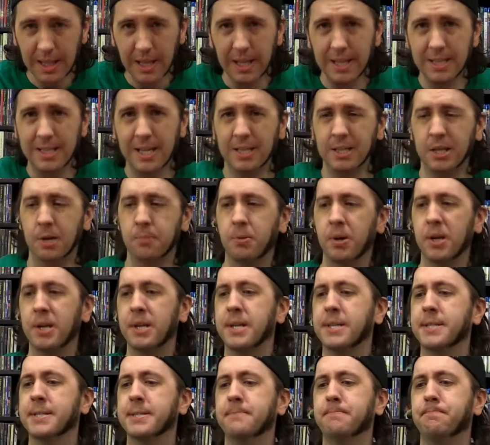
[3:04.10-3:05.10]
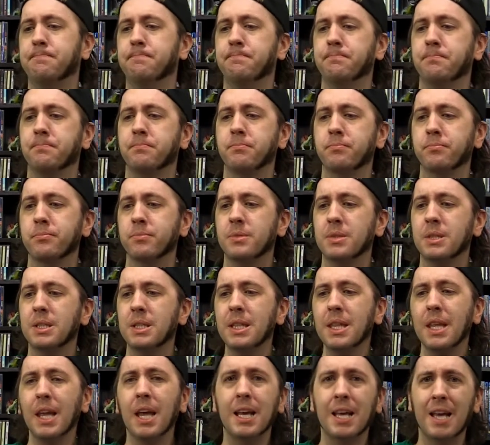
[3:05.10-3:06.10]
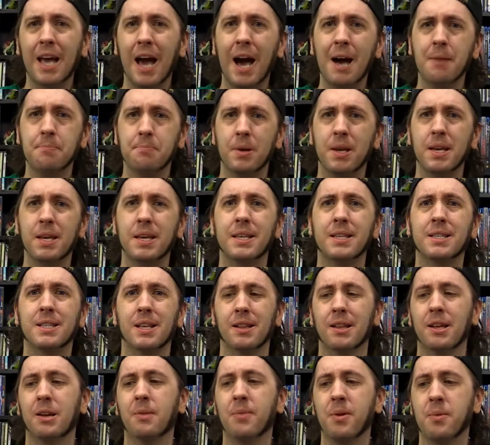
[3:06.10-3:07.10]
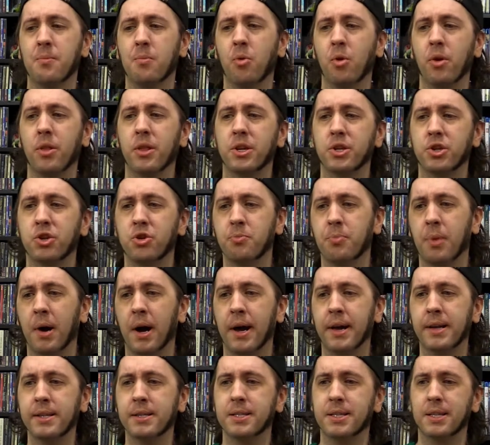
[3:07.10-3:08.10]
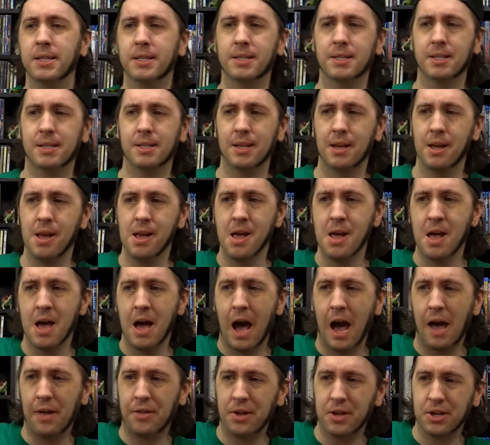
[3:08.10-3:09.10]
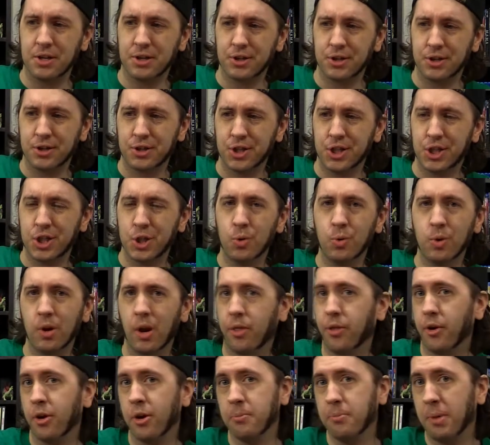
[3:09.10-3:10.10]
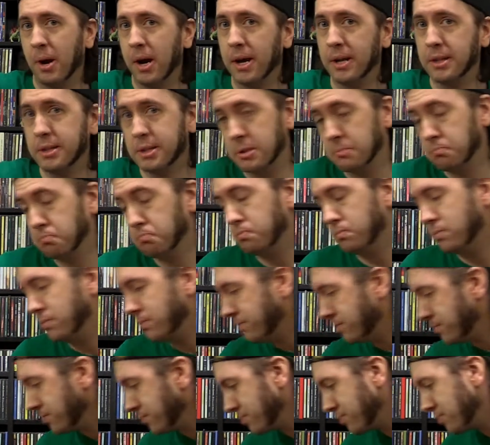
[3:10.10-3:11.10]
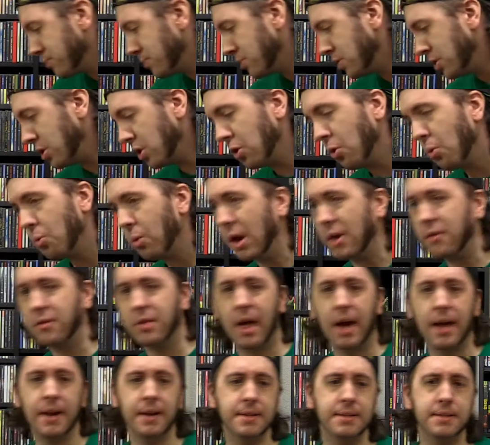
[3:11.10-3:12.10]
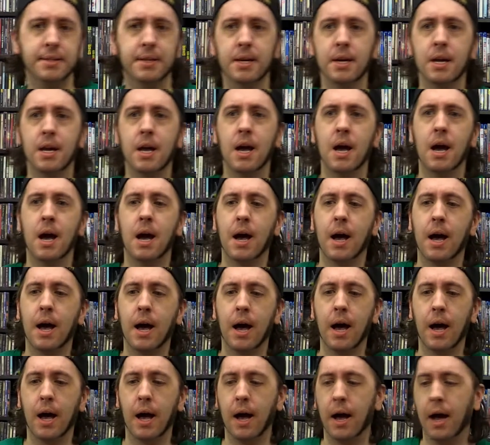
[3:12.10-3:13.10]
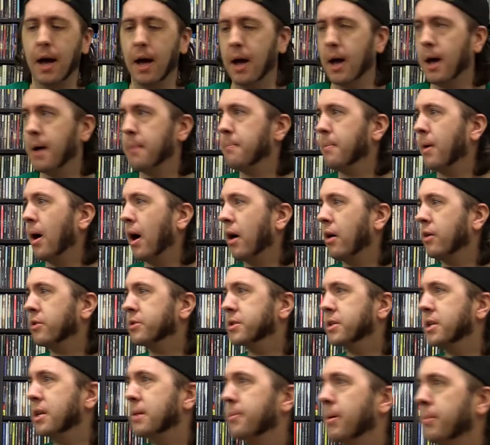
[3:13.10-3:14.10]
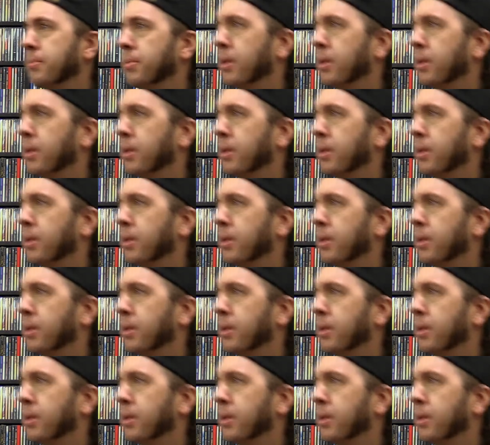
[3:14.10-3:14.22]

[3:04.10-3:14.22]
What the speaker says: It's actually pretty decent. The cup is a little bit more than 2 pints. It's, I think, 2 1/3 pints, whatever that is. I also need my